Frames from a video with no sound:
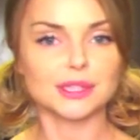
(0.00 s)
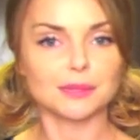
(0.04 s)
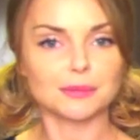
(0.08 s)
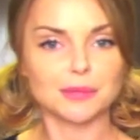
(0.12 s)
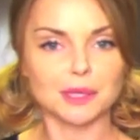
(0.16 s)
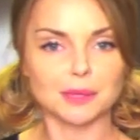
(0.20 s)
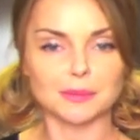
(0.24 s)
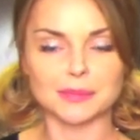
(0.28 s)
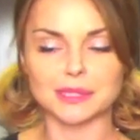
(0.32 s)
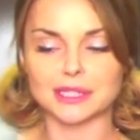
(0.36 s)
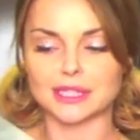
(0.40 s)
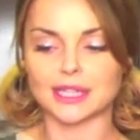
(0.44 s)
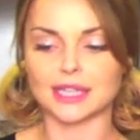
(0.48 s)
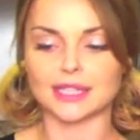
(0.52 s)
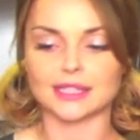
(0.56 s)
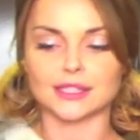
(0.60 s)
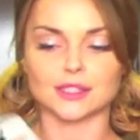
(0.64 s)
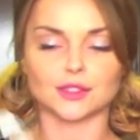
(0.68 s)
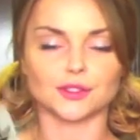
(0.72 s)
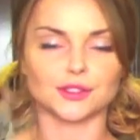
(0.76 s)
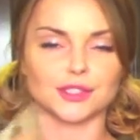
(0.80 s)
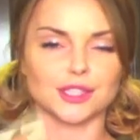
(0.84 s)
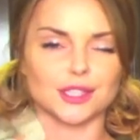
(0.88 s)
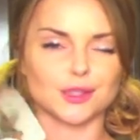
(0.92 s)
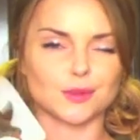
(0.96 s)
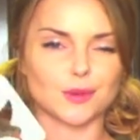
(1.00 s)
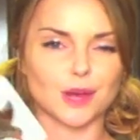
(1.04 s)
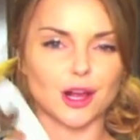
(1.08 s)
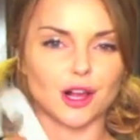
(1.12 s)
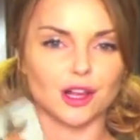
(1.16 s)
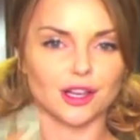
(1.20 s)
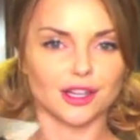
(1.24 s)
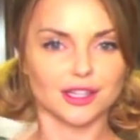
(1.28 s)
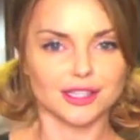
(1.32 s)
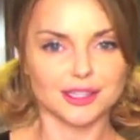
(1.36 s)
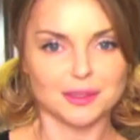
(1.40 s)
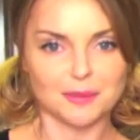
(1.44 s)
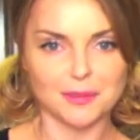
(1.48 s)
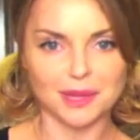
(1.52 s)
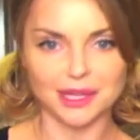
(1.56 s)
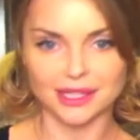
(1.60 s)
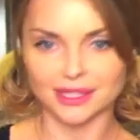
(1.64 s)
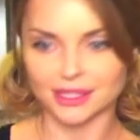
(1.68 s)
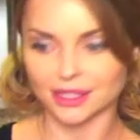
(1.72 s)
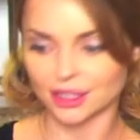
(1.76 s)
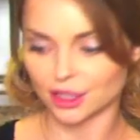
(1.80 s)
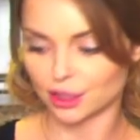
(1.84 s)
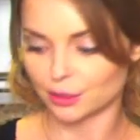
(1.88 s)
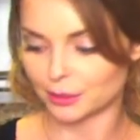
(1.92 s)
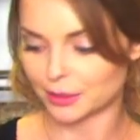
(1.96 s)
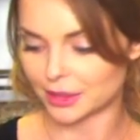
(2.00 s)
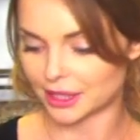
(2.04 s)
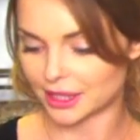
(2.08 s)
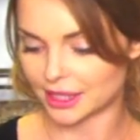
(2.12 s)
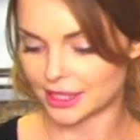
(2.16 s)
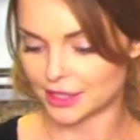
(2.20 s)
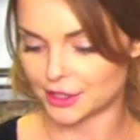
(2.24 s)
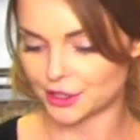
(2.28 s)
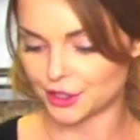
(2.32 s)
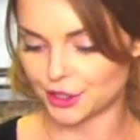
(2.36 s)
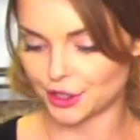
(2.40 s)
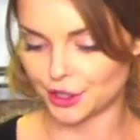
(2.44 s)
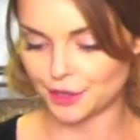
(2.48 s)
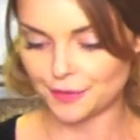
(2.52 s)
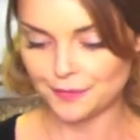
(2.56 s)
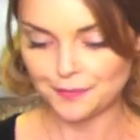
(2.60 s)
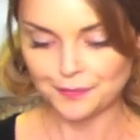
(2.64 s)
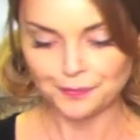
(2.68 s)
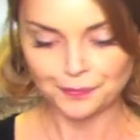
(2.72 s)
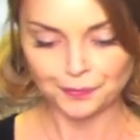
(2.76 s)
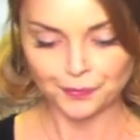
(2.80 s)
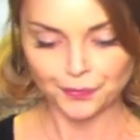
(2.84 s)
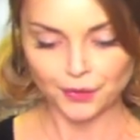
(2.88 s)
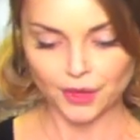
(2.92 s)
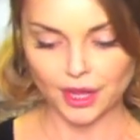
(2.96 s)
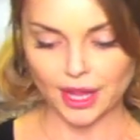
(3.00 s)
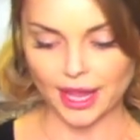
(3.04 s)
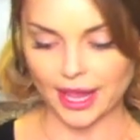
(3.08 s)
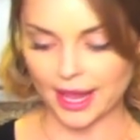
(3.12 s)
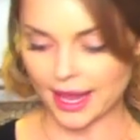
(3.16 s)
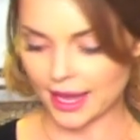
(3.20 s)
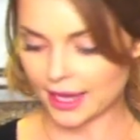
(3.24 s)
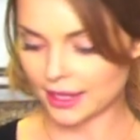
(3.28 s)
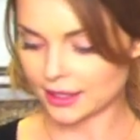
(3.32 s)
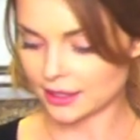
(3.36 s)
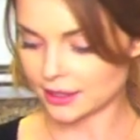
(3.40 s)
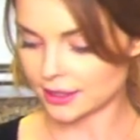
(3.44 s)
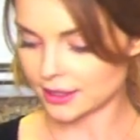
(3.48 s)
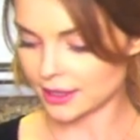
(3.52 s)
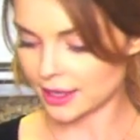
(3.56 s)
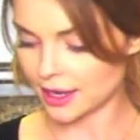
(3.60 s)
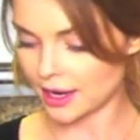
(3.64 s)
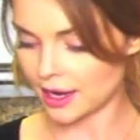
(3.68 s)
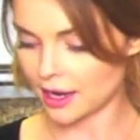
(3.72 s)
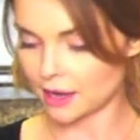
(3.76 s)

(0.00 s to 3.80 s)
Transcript: sometimes stencils as well because it makes it a little bit easier, and